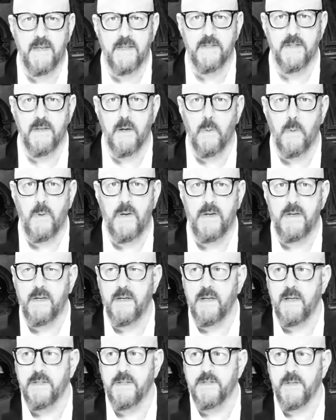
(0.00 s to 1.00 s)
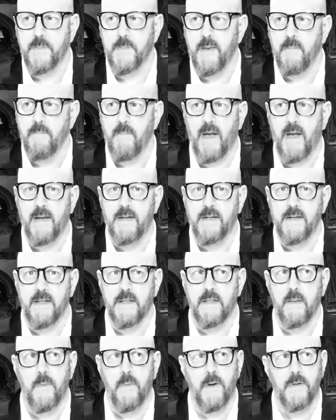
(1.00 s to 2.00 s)
No one needs to be
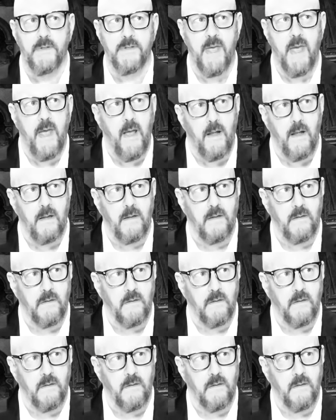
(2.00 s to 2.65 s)
minding the motel.